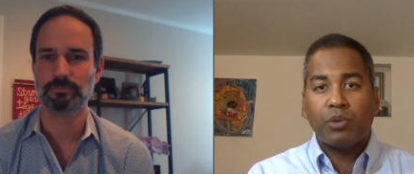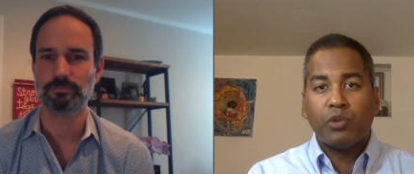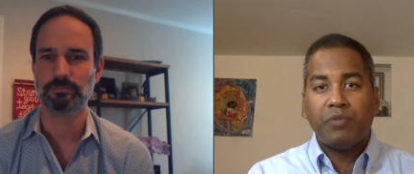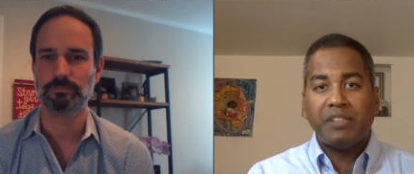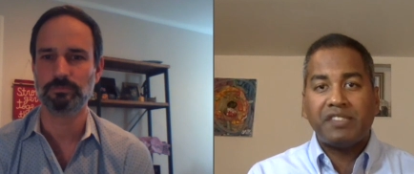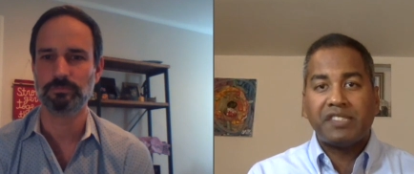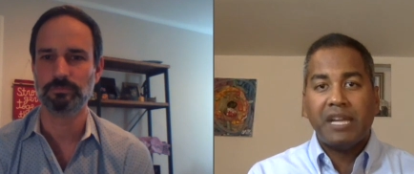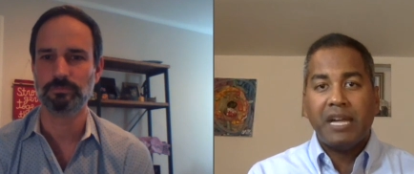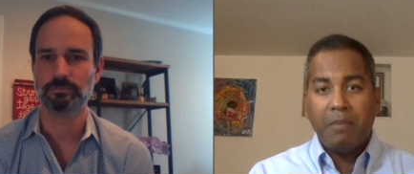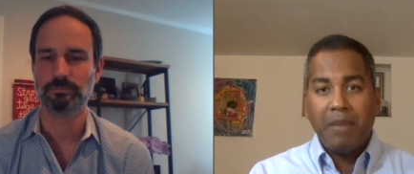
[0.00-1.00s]

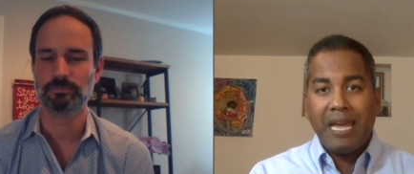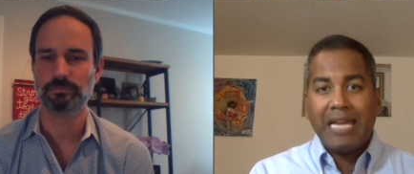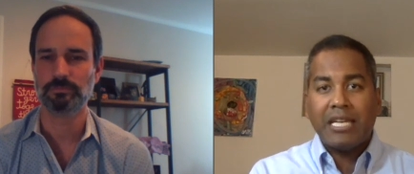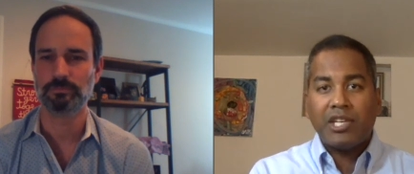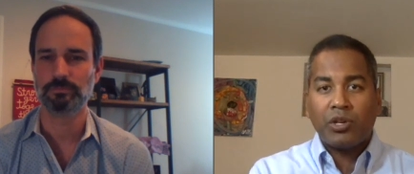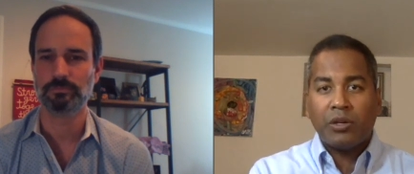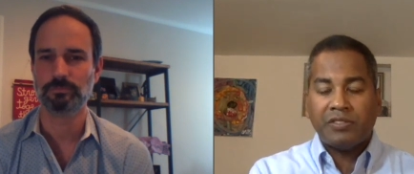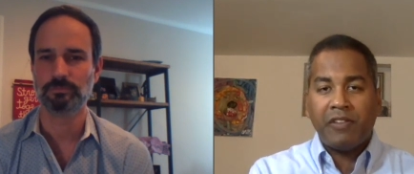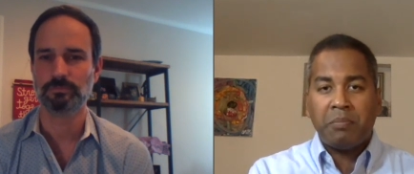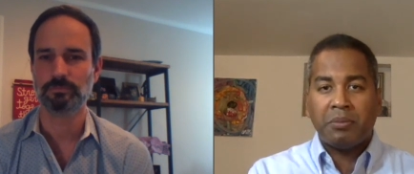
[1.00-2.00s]
Speaker 1: improvements made in terms
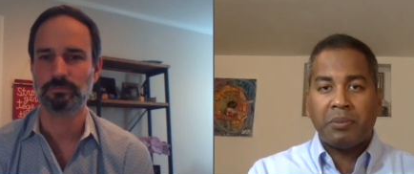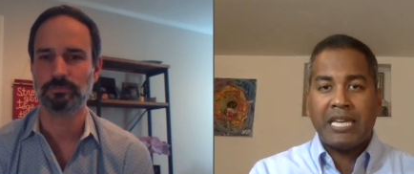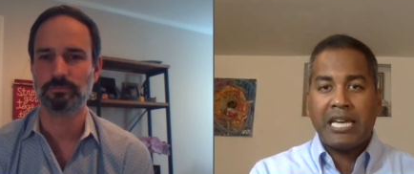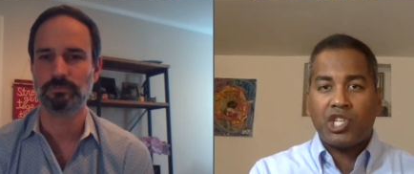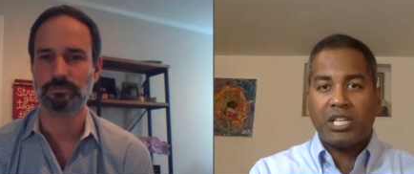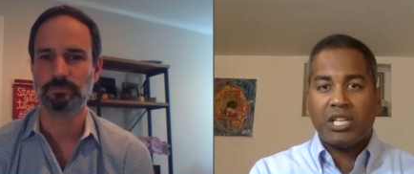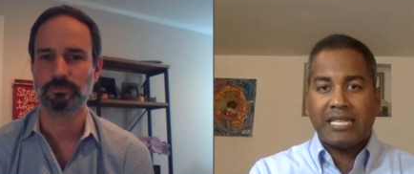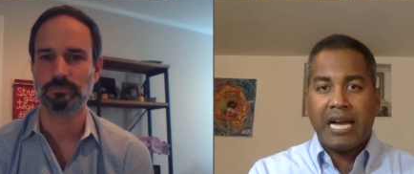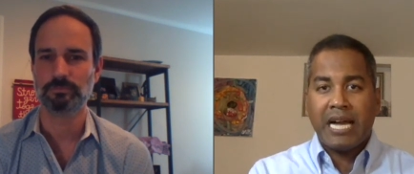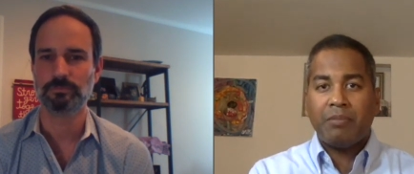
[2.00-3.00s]
of implementation and the
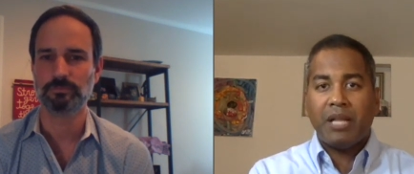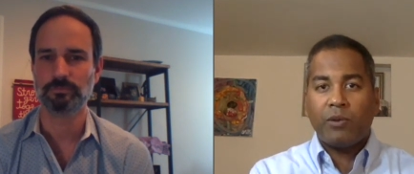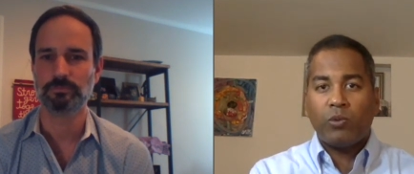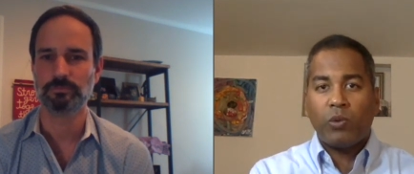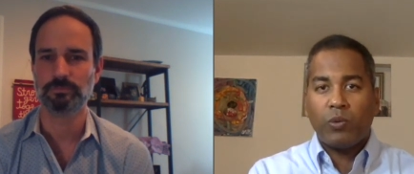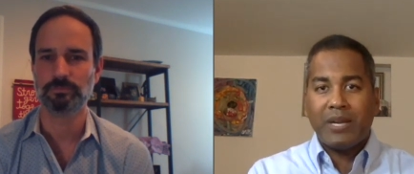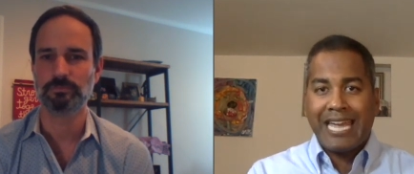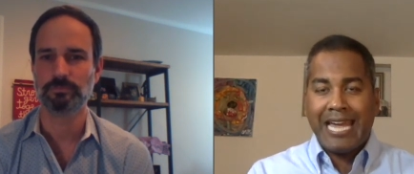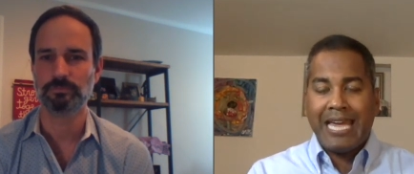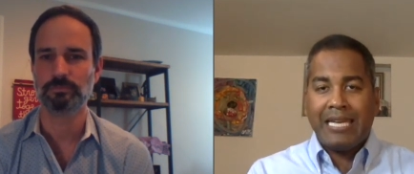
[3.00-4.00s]
timeline where we
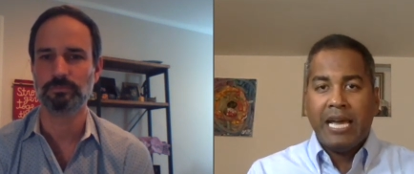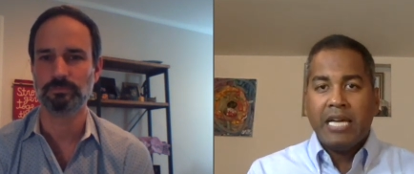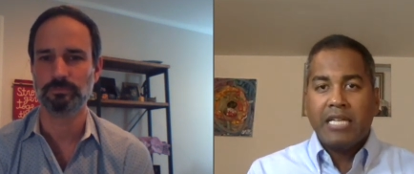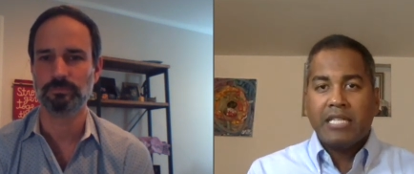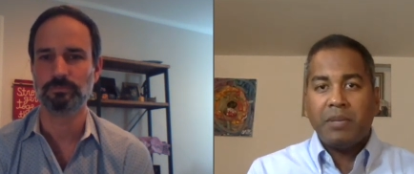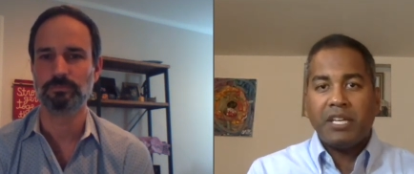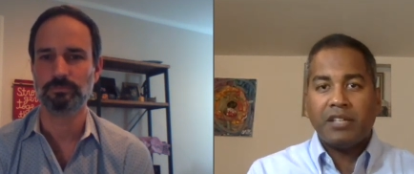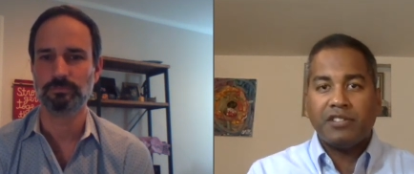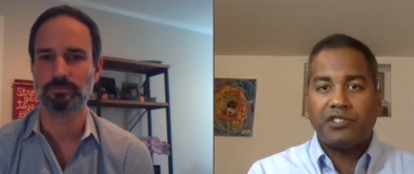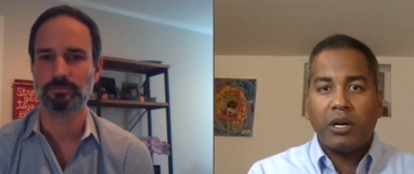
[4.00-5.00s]
can to be
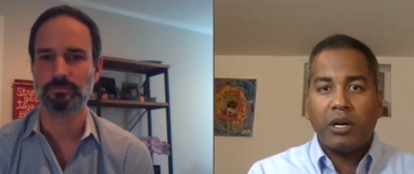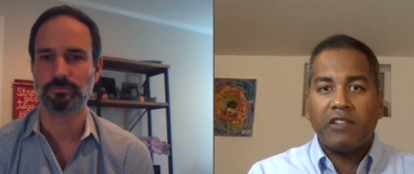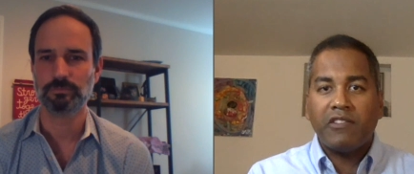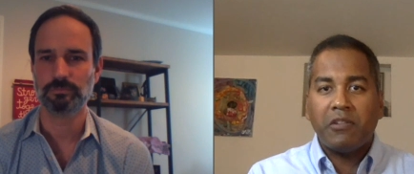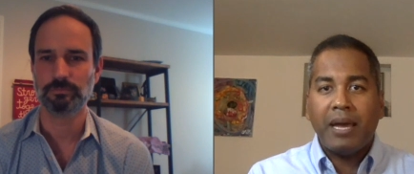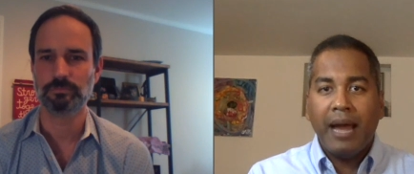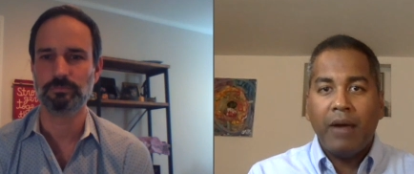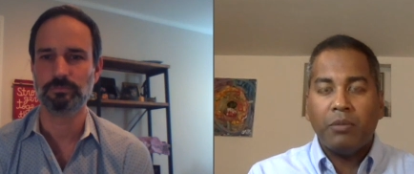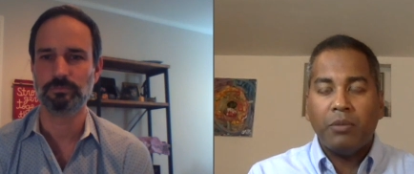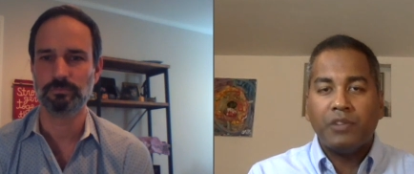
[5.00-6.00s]
constructive about
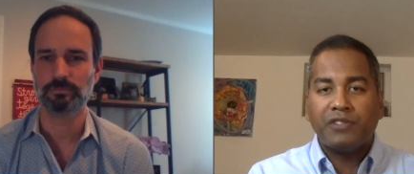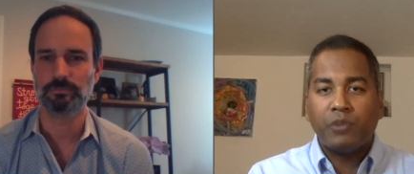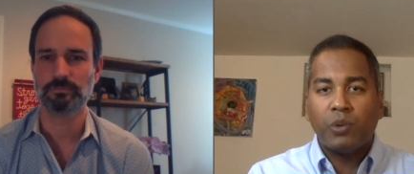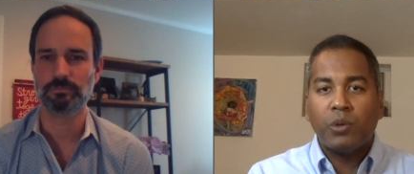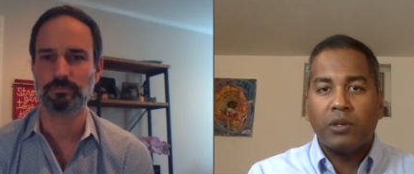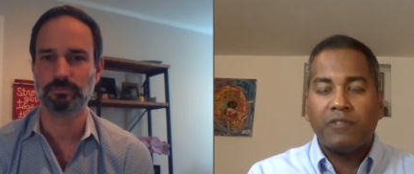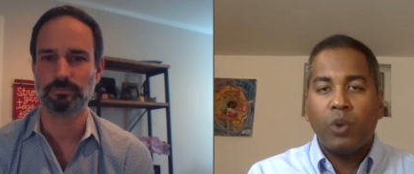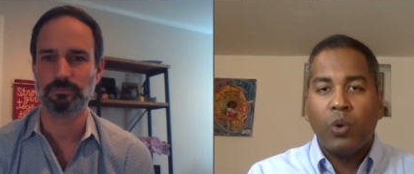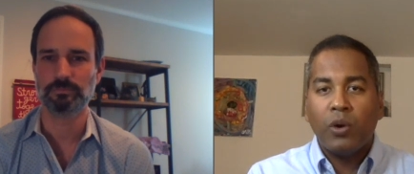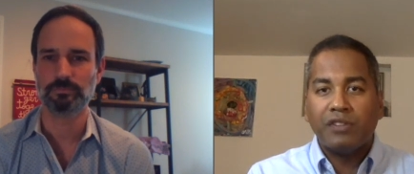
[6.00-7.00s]
how it moves forward? Of
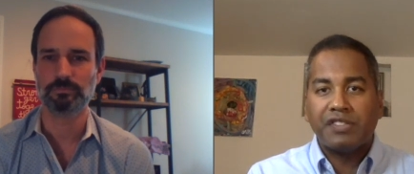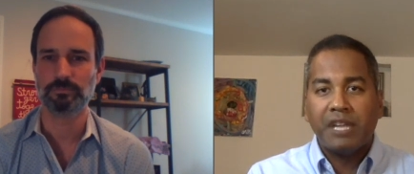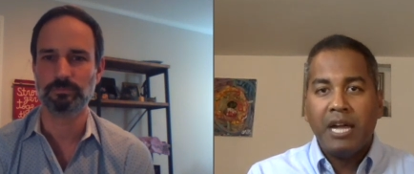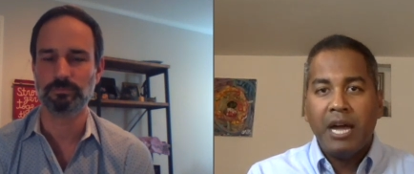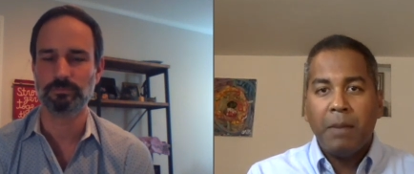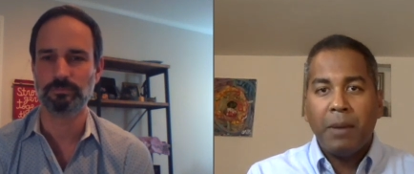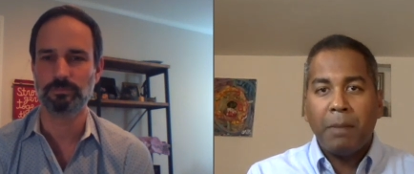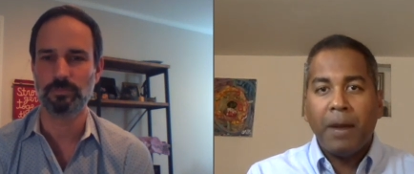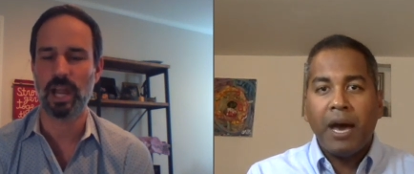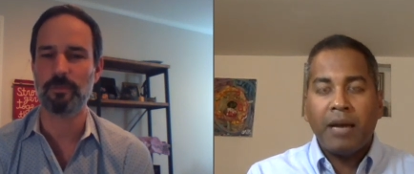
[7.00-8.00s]
course. But
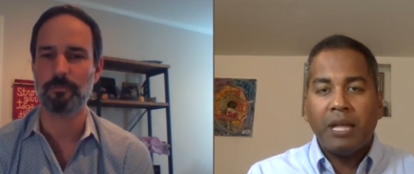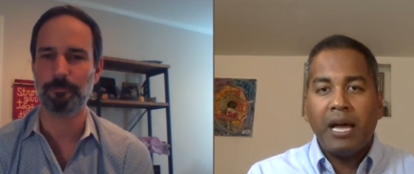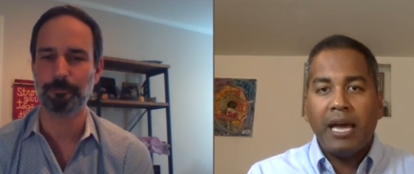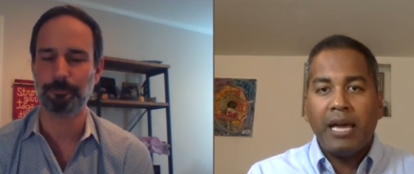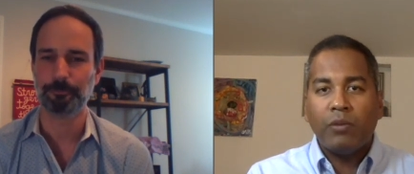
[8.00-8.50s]
right. bottom,